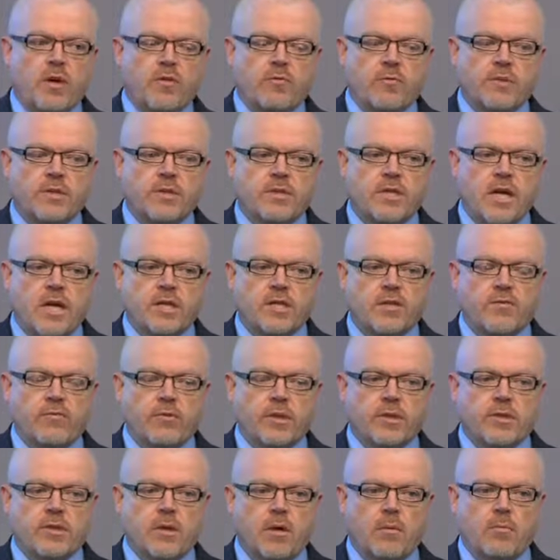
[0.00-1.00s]
from his desk, for
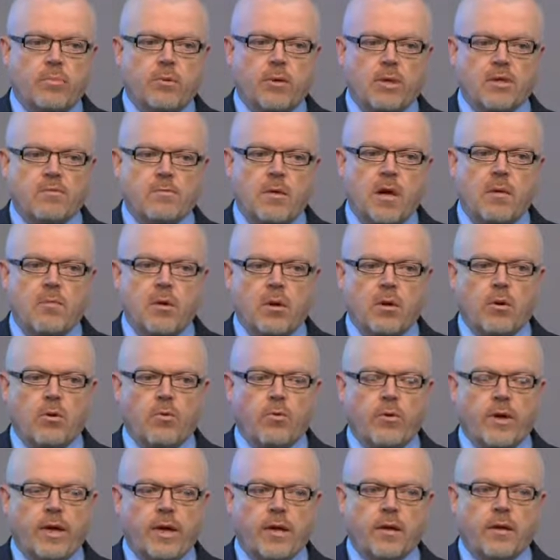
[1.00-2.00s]
example, his mobile will
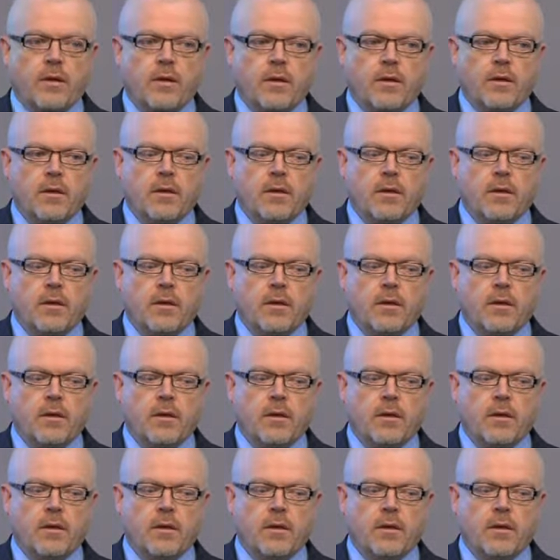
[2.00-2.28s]
ring,